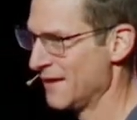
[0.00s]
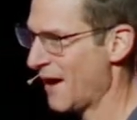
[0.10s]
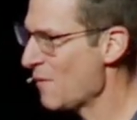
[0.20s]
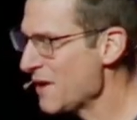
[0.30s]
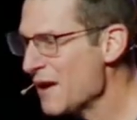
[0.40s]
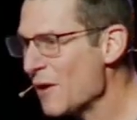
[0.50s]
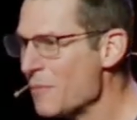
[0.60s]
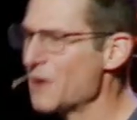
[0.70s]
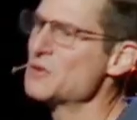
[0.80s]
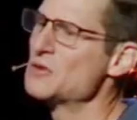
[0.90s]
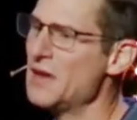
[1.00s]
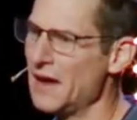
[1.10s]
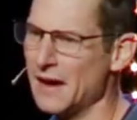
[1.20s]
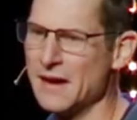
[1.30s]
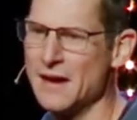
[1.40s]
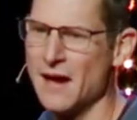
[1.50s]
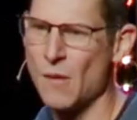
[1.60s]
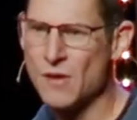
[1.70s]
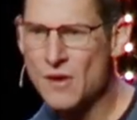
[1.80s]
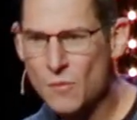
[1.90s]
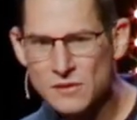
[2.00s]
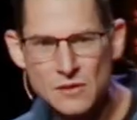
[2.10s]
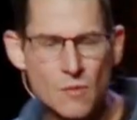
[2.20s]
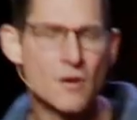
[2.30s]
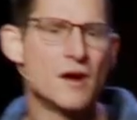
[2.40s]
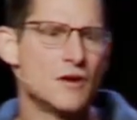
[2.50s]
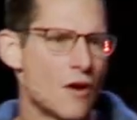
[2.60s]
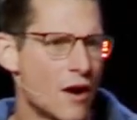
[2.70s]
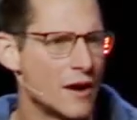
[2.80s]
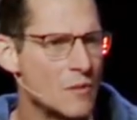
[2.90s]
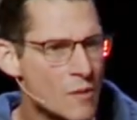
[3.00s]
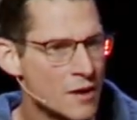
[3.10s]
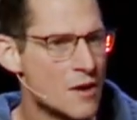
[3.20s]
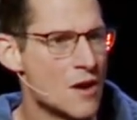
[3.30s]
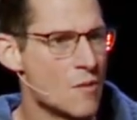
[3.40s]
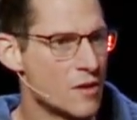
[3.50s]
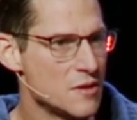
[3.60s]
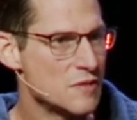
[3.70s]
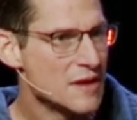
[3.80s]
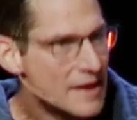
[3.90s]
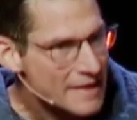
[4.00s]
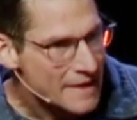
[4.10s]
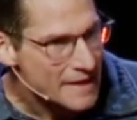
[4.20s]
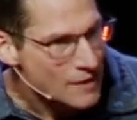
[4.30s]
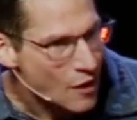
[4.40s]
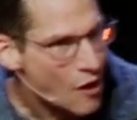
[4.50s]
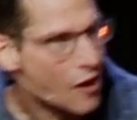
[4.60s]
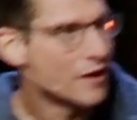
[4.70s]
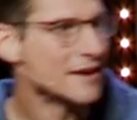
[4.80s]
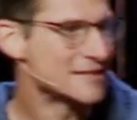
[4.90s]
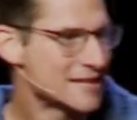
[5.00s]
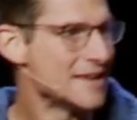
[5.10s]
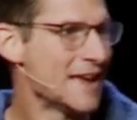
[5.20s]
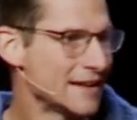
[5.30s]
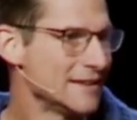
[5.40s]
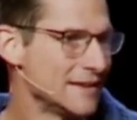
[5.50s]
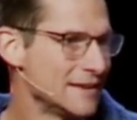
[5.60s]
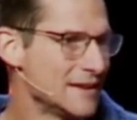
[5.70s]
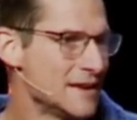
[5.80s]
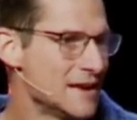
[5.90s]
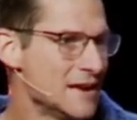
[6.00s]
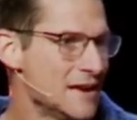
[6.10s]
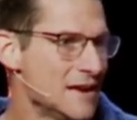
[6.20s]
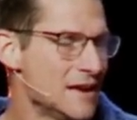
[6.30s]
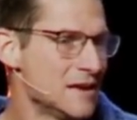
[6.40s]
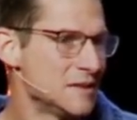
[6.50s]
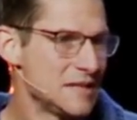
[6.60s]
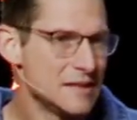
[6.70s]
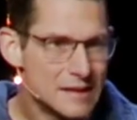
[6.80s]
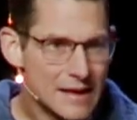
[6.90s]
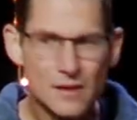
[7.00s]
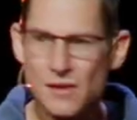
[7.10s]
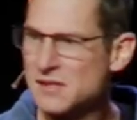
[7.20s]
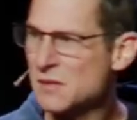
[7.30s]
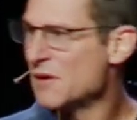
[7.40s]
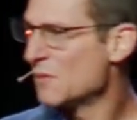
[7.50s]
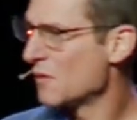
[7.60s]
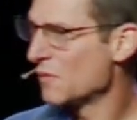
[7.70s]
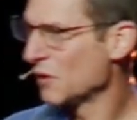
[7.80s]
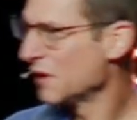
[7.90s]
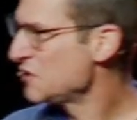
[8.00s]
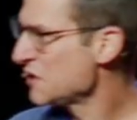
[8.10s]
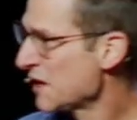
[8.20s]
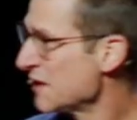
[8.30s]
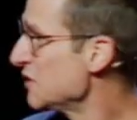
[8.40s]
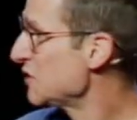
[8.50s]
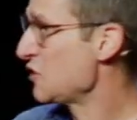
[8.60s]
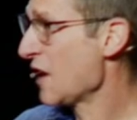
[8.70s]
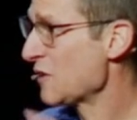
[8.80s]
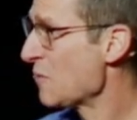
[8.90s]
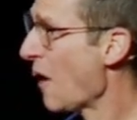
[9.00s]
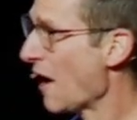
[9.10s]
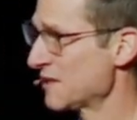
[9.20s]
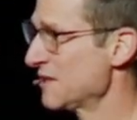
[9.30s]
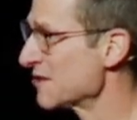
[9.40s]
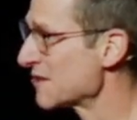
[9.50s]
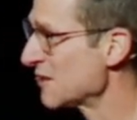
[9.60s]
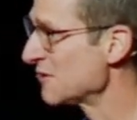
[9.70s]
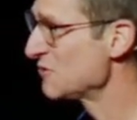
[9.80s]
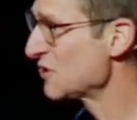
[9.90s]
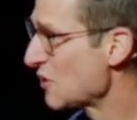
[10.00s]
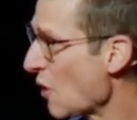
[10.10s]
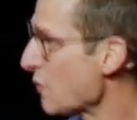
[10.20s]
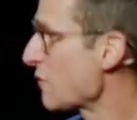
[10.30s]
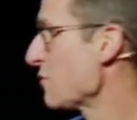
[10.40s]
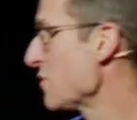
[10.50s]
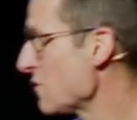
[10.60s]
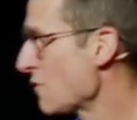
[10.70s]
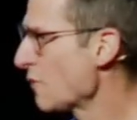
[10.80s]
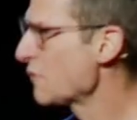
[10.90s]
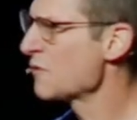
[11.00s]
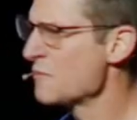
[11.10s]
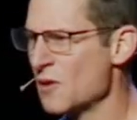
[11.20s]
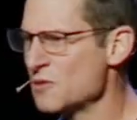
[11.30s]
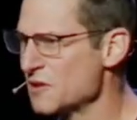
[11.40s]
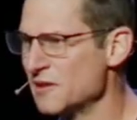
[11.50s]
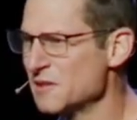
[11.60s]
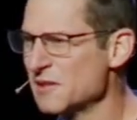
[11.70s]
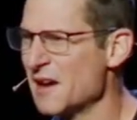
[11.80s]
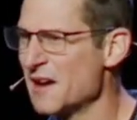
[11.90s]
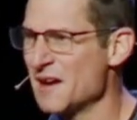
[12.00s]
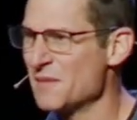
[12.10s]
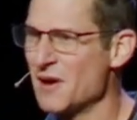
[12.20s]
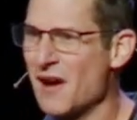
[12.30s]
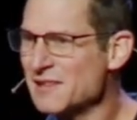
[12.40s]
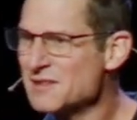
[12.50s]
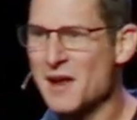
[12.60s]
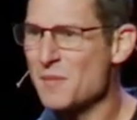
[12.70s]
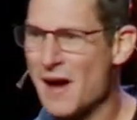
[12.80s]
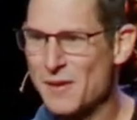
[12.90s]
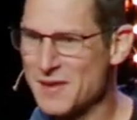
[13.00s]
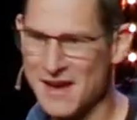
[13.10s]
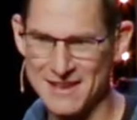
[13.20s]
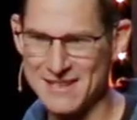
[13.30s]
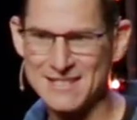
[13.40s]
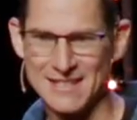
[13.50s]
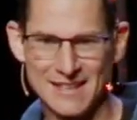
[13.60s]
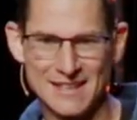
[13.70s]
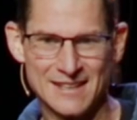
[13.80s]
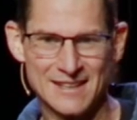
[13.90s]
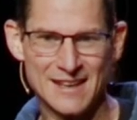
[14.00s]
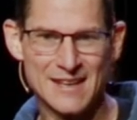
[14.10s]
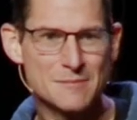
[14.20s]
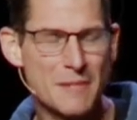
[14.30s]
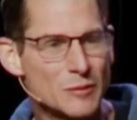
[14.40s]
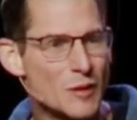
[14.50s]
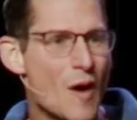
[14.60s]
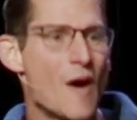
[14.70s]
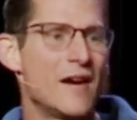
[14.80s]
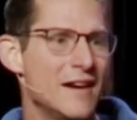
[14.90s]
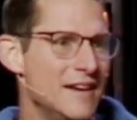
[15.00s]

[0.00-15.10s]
I want to hear about your day. I want to know what's going on in your heart and what, what are you thinking? And the heart is connected. See, legalism and religion can just check the boxes, just go through, go through the motions. But God's not about that, is He? He's about the heart.